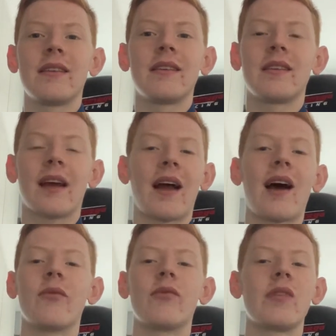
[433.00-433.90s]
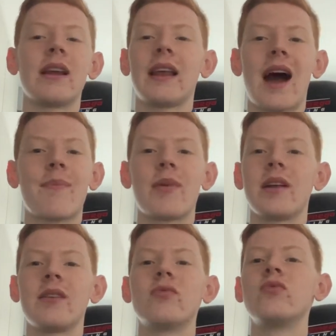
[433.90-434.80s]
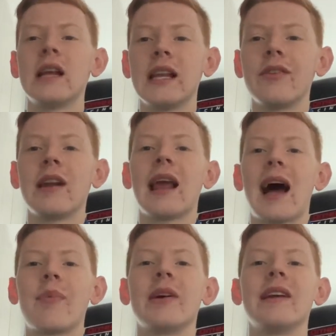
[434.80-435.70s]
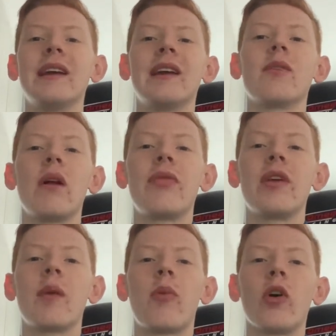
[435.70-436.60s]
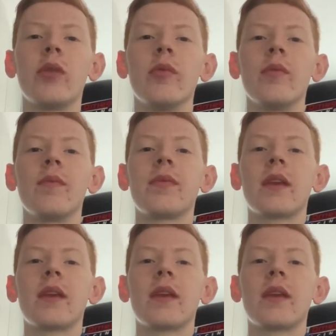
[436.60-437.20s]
Yeah, I'm really happy. Really, really happy with the appointment.